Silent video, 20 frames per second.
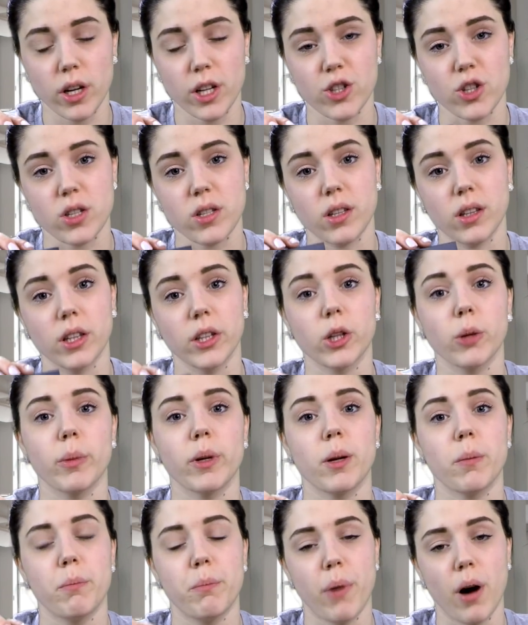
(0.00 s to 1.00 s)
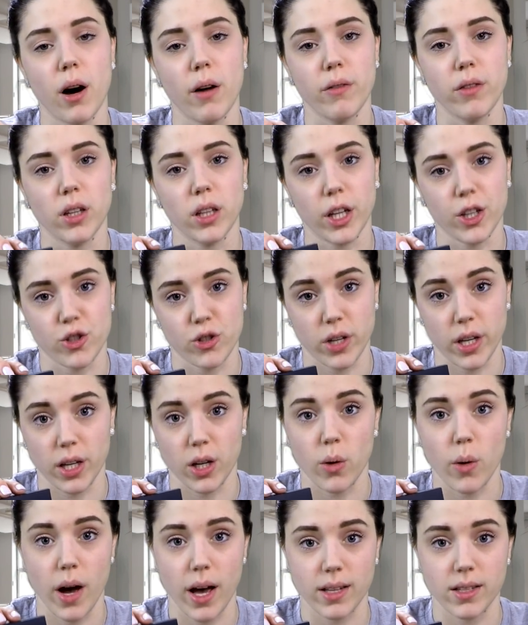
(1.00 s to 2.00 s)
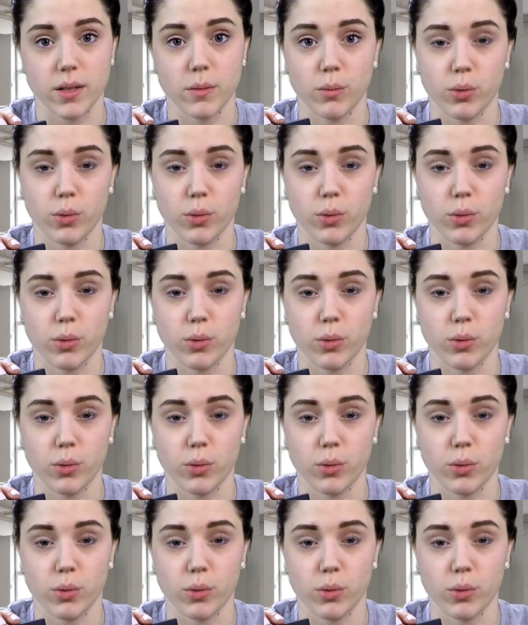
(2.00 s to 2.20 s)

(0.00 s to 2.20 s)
and just a little bit above the Ledger Nano S in